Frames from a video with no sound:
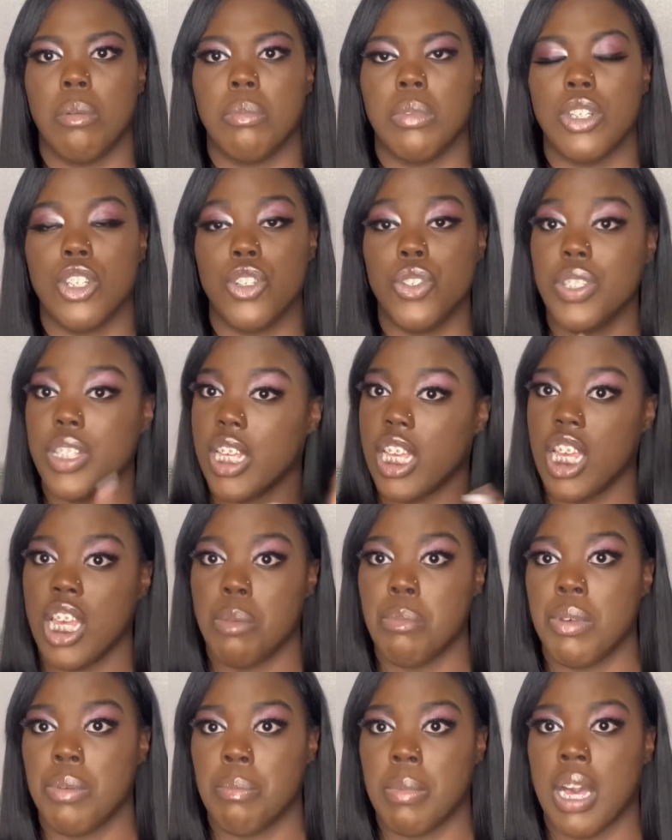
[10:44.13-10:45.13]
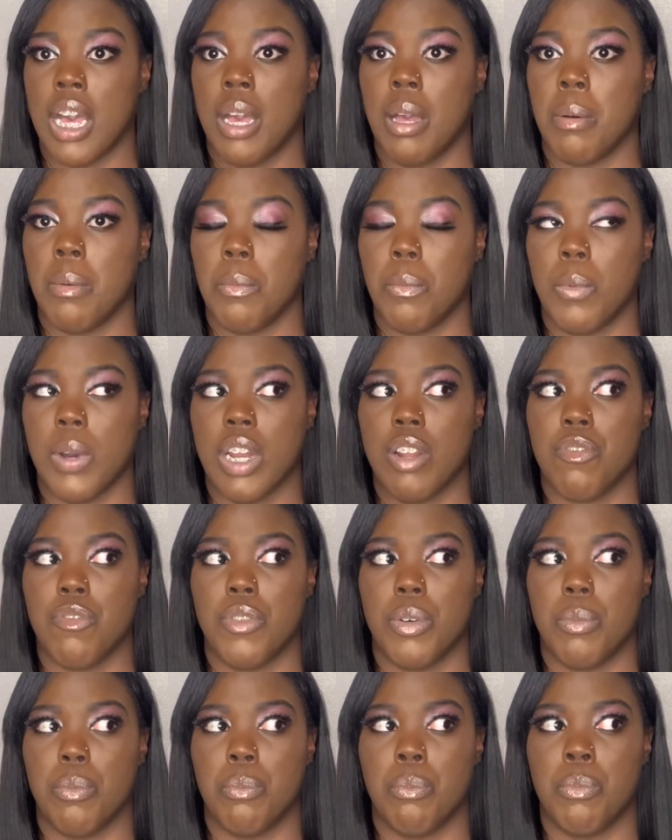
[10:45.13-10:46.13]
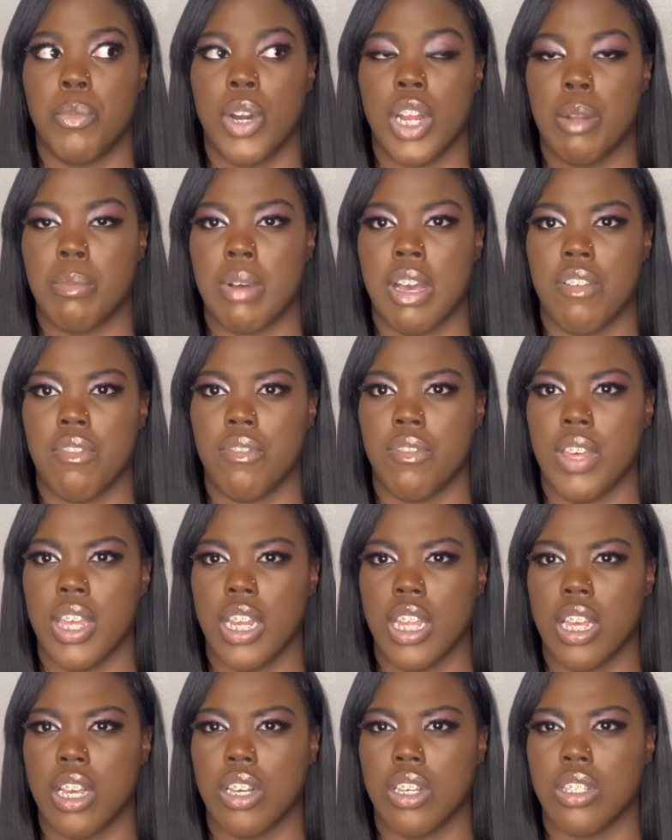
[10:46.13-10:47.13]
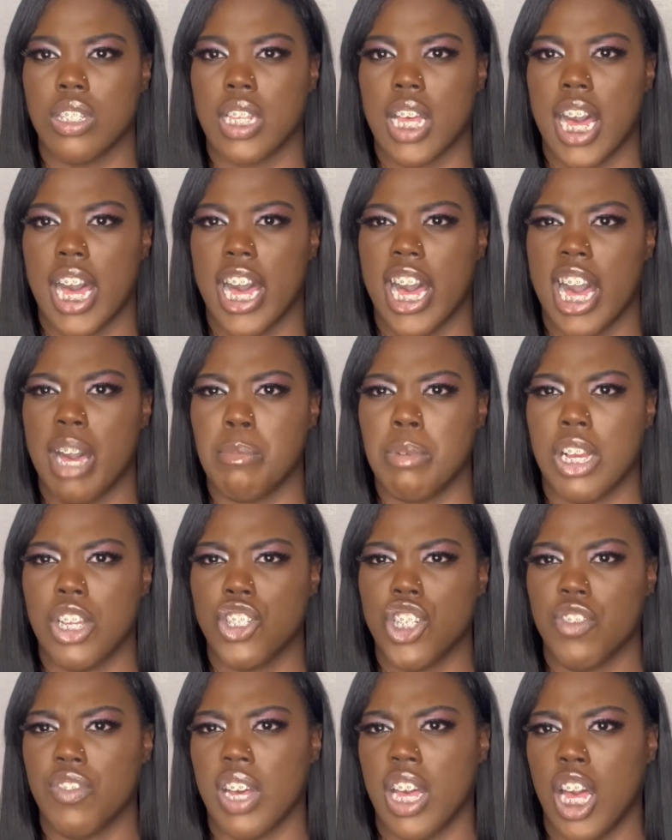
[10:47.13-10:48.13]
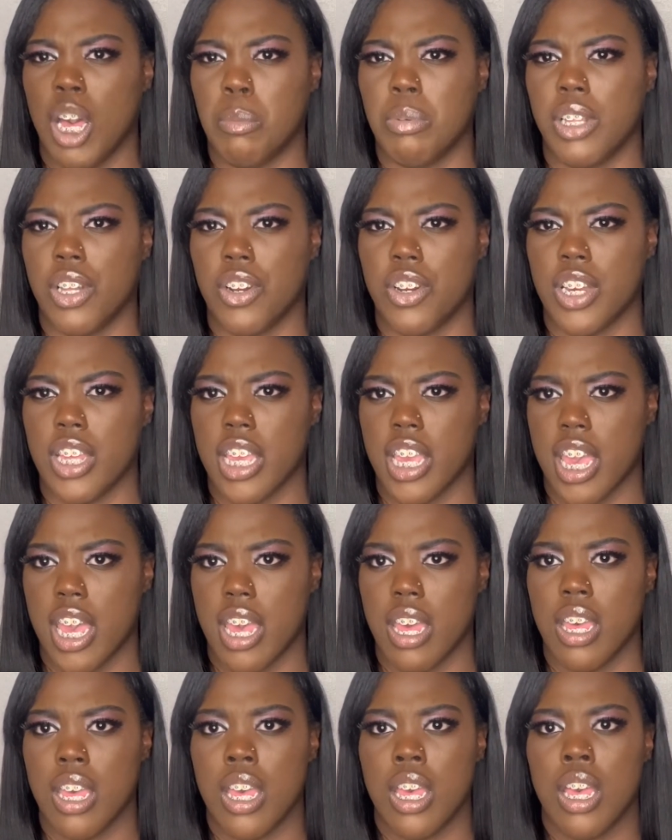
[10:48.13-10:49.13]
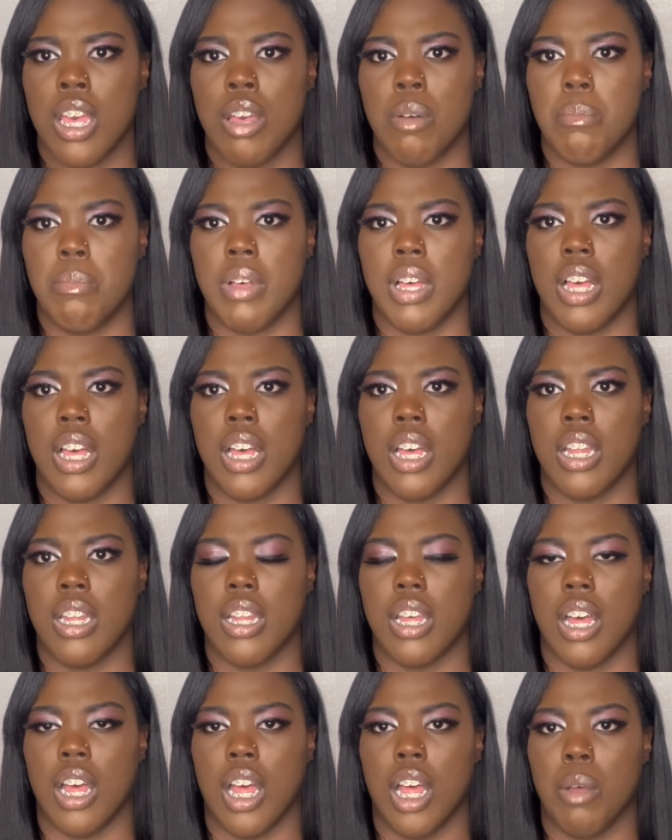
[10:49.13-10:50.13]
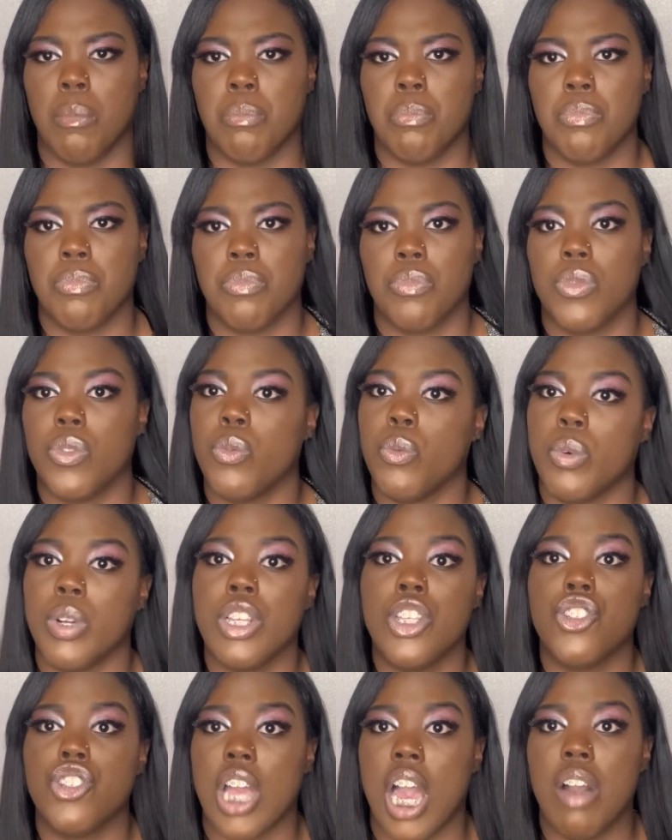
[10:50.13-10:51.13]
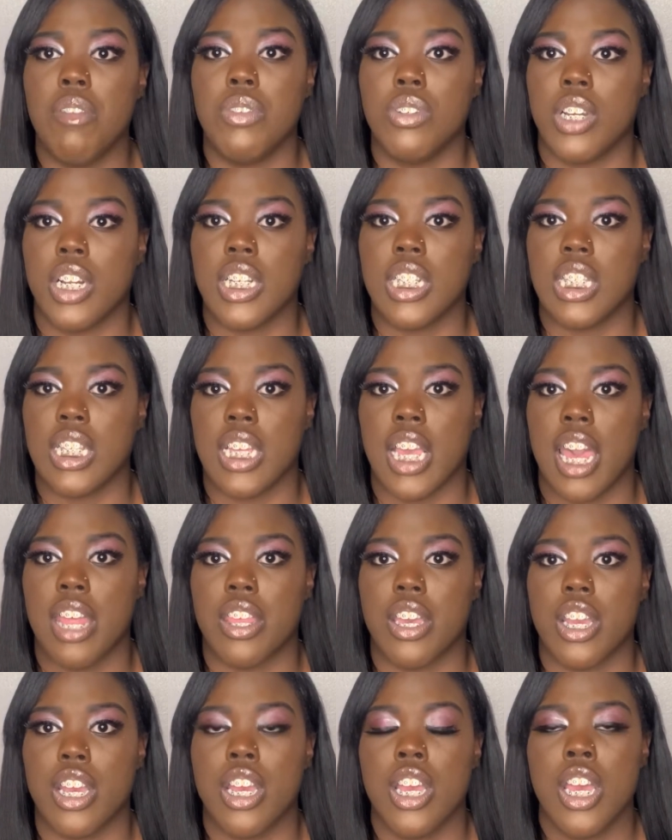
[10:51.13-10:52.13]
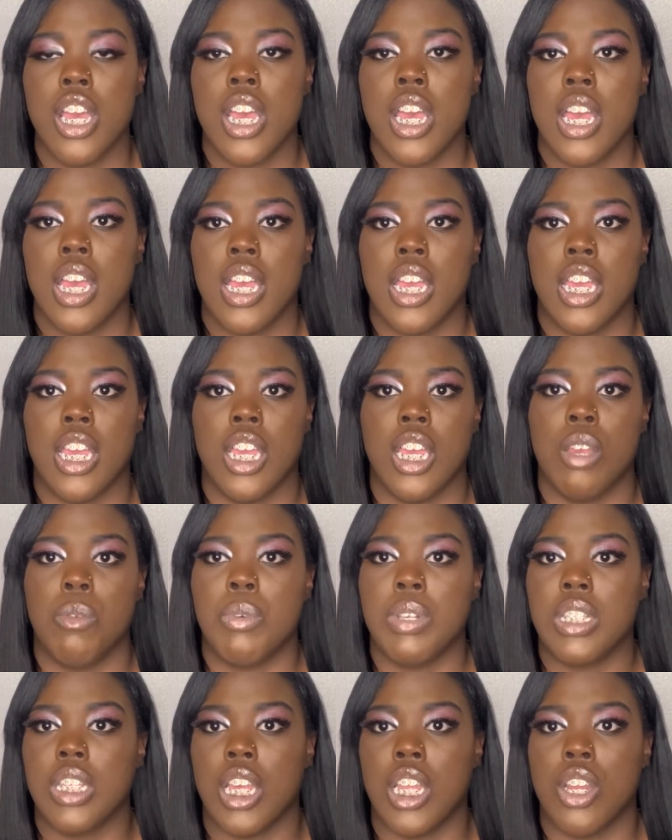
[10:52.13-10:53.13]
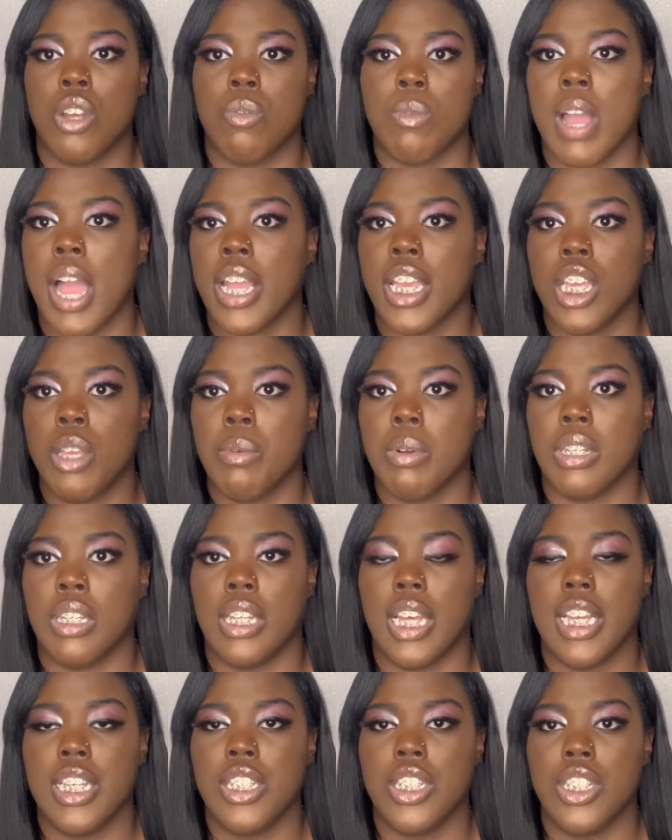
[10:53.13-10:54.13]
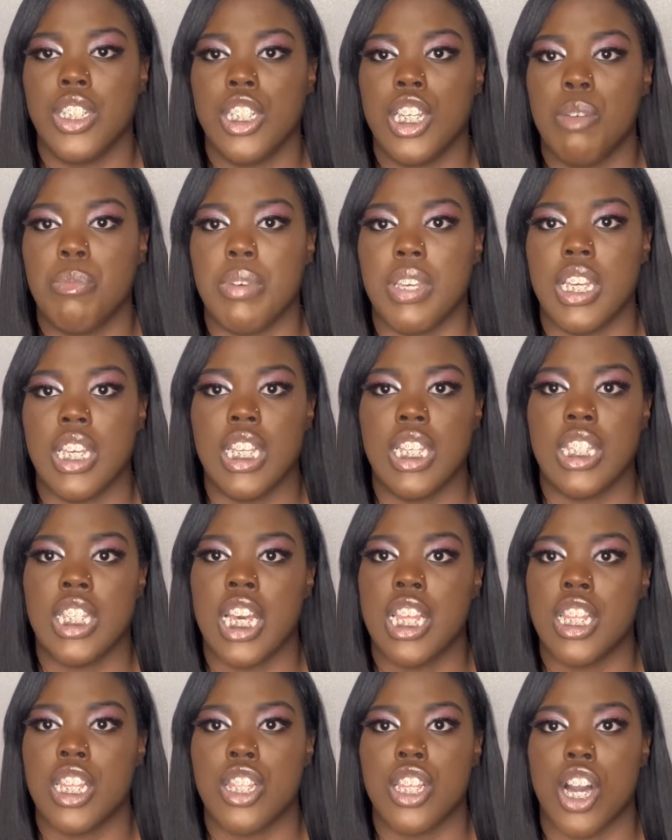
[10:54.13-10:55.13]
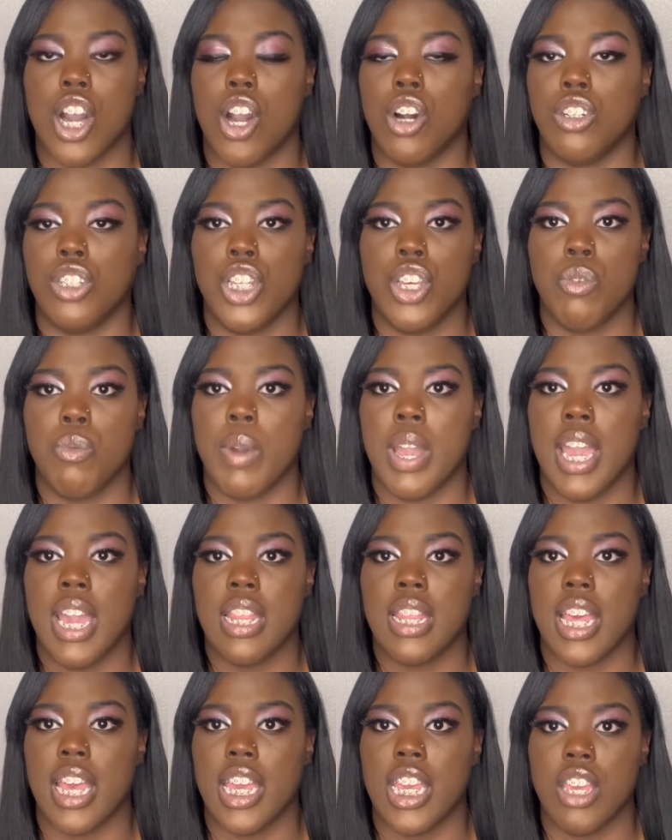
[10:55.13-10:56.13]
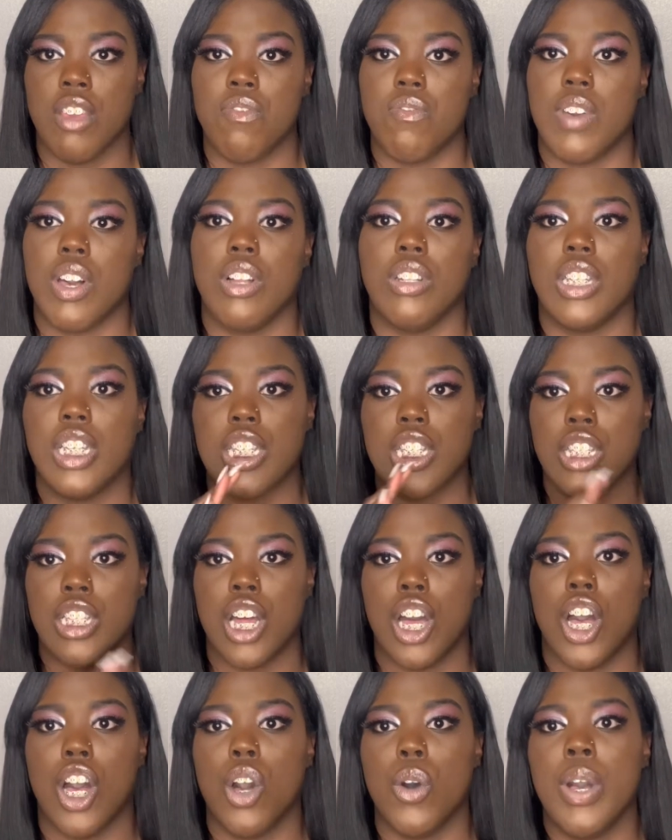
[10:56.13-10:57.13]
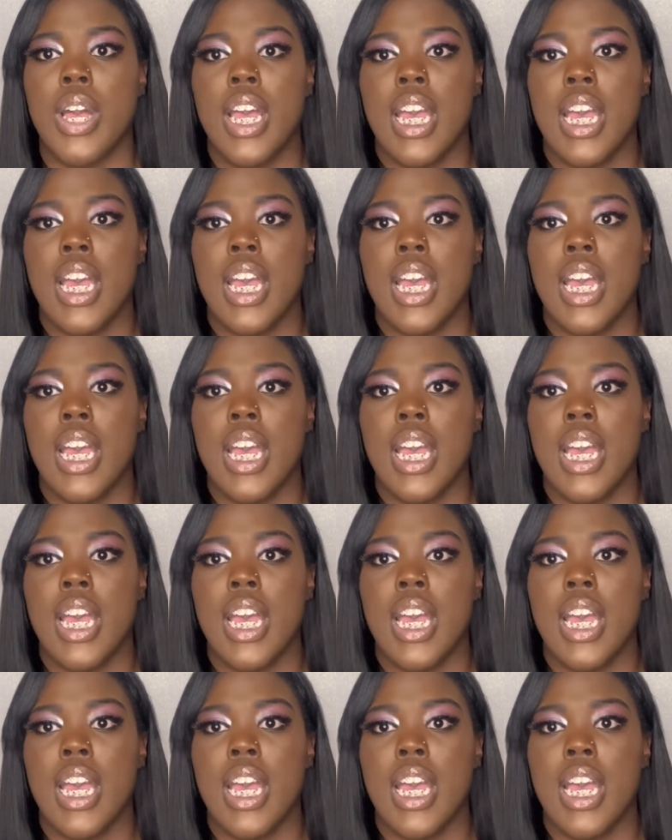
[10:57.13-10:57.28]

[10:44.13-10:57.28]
You seen him in one of my videos. I'm not sure if I uploaded it yet, but we travel nurse together. He was in a rocky relationship, and he said that the only way that he felt as though